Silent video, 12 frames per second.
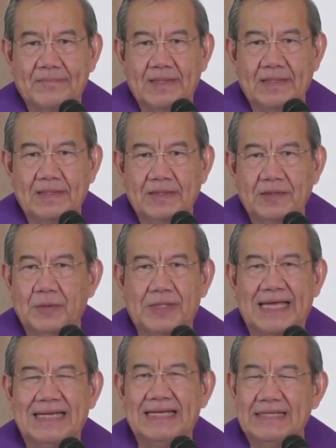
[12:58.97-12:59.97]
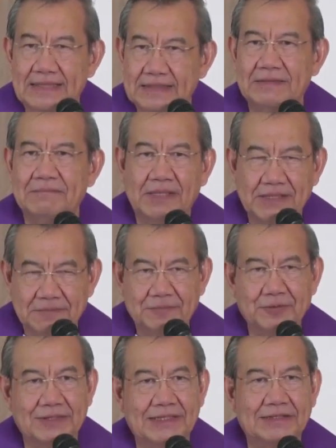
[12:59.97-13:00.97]
You cannot
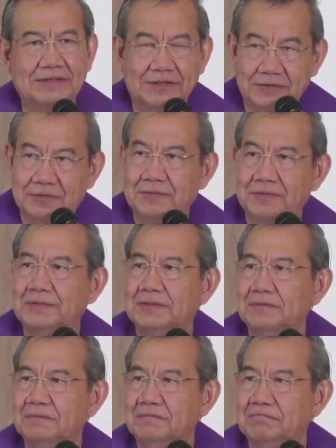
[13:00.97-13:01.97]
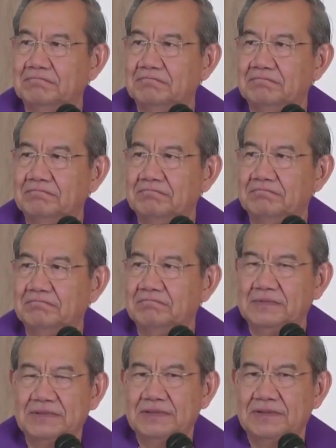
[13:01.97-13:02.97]
manipulate the truth.
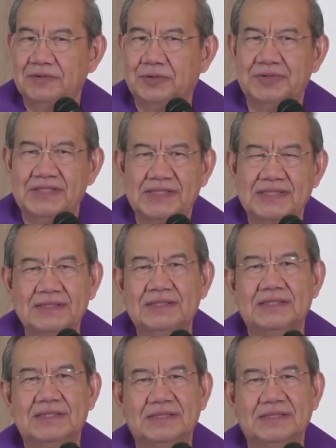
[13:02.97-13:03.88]
Truth is not just about,